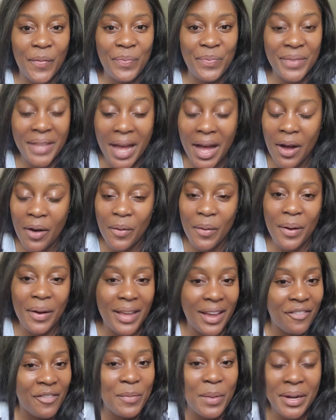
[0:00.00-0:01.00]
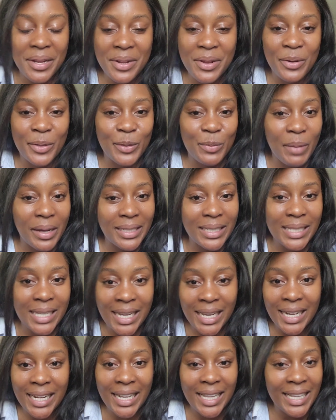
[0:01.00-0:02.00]
Now, everybody knows my
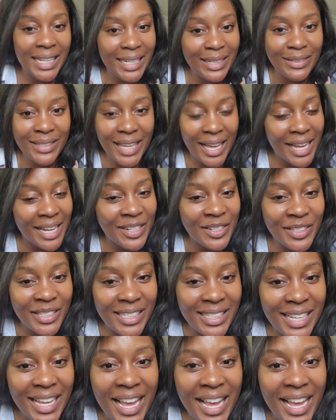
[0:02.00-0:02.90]
son loves cuddles,